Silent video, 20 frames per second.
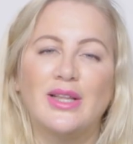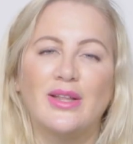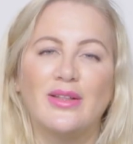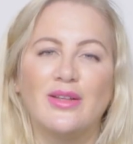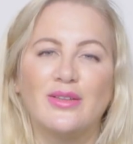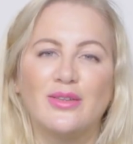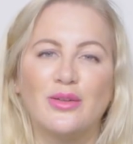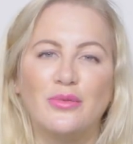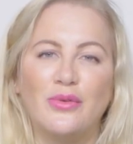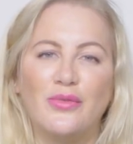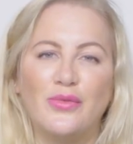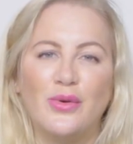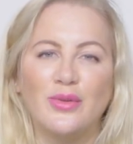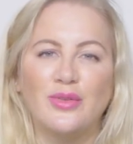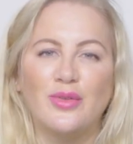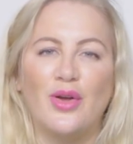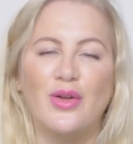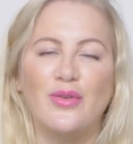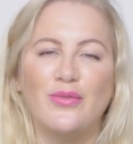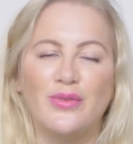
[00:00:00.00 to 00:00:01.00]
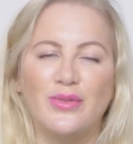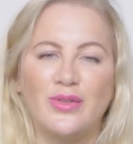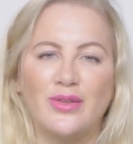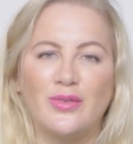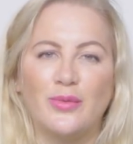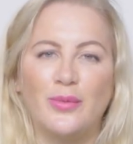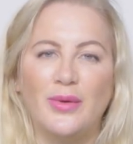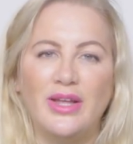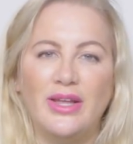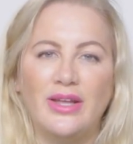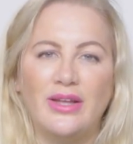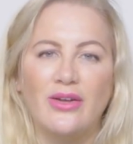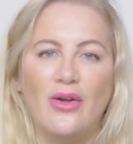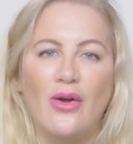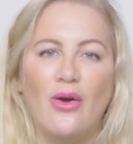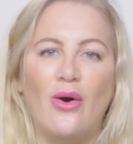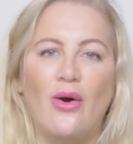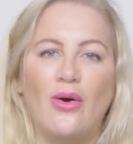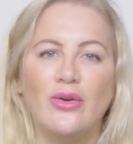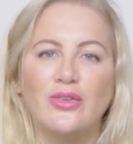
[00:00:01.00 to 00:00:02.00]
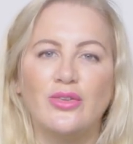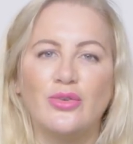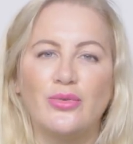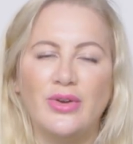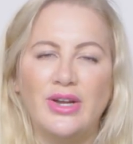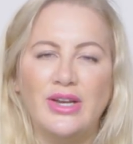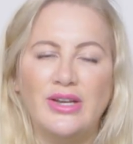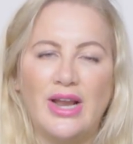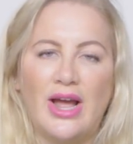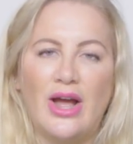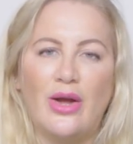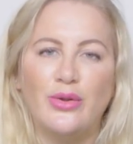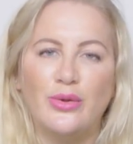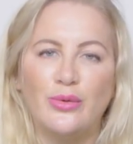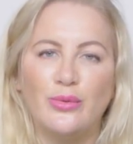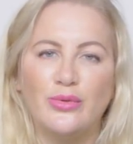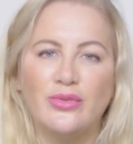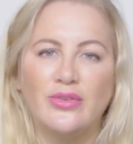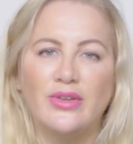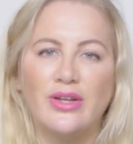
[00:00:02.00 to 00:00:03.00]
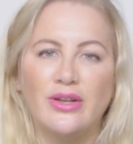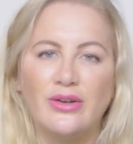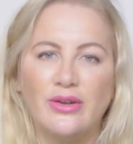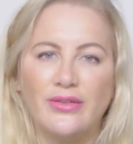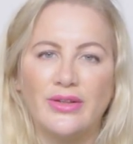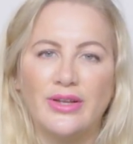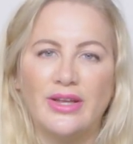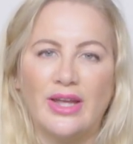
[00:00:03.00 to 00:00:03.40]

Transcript: so that's all we've got time for this week. On screen now you'll see another